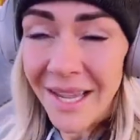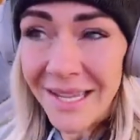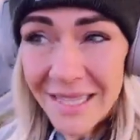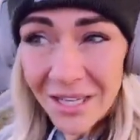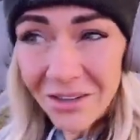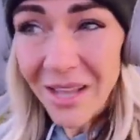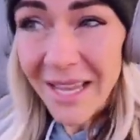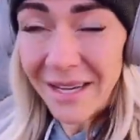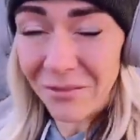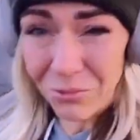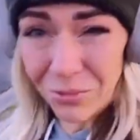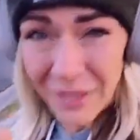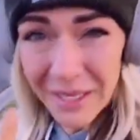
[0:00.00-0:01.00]
And they're like
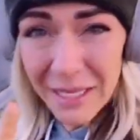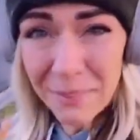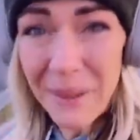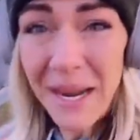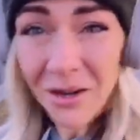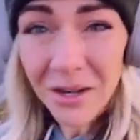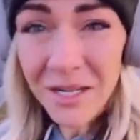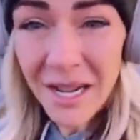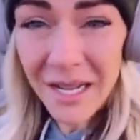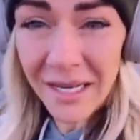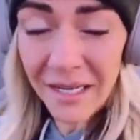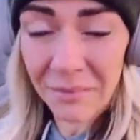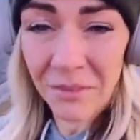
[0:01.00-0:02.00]
really
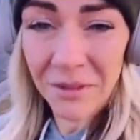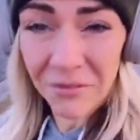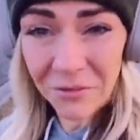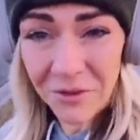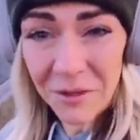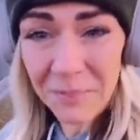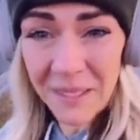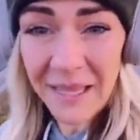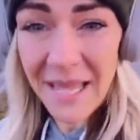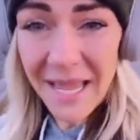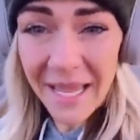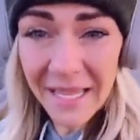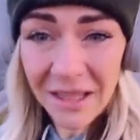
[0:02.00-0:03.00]
paradigm flipping
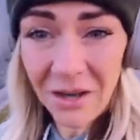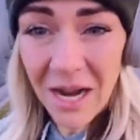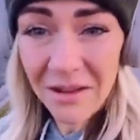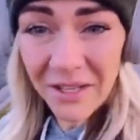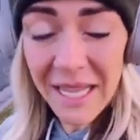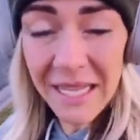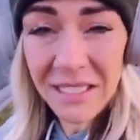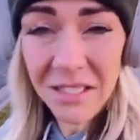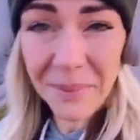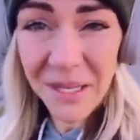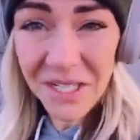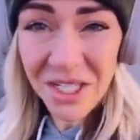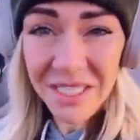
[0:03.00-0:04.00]
that and they're having cancer
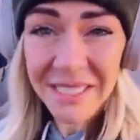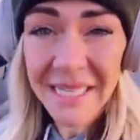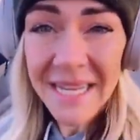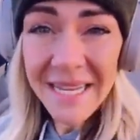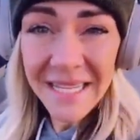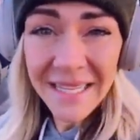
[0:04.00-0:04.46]
patients